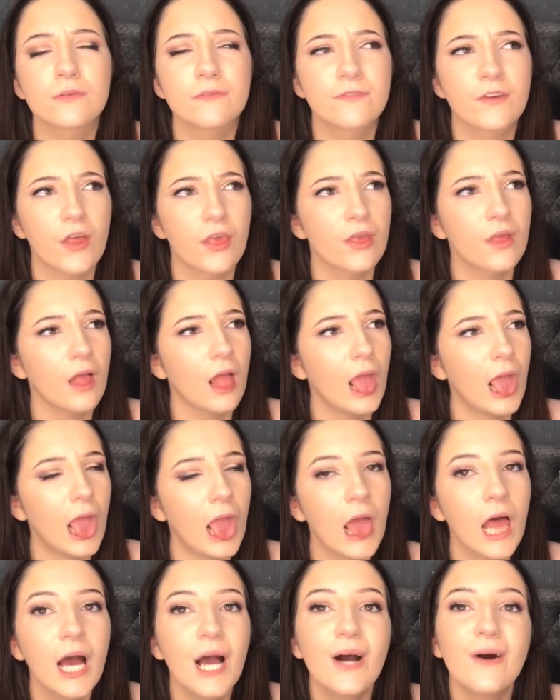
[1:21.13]

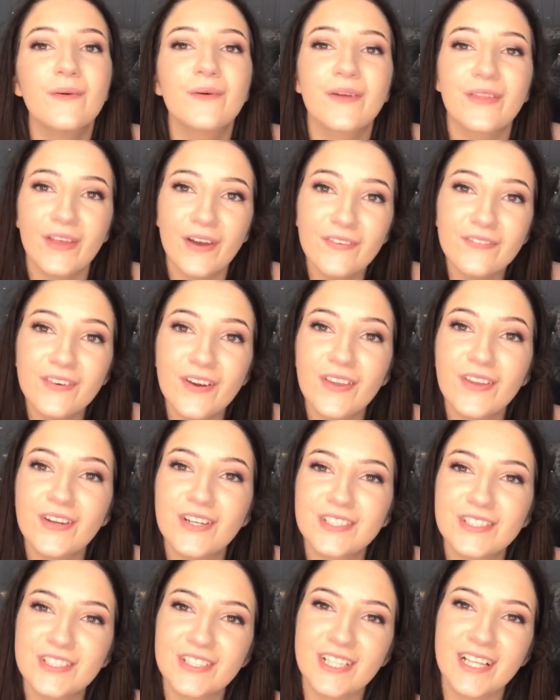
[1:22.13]
further
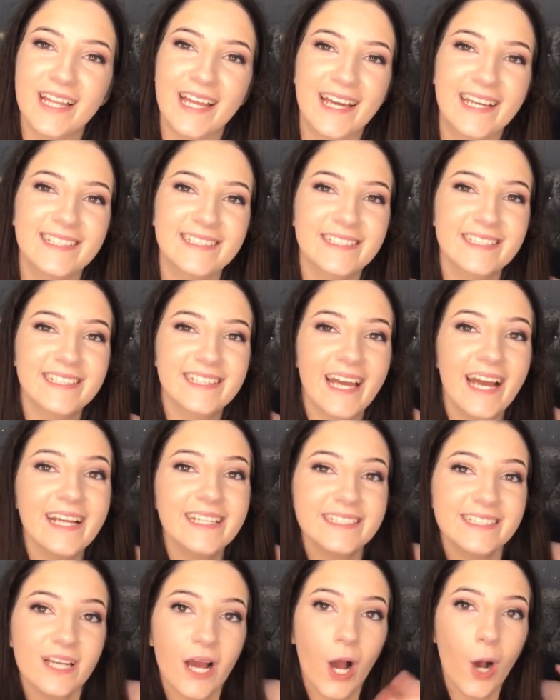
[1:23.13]
ado, let's get
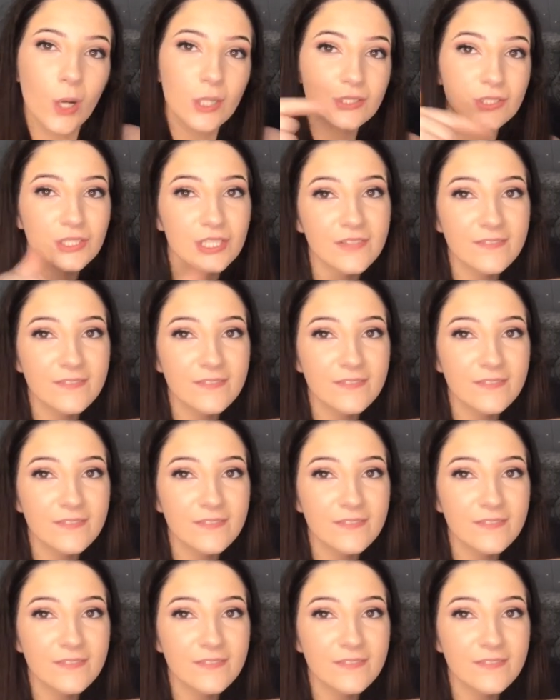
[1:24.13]
on to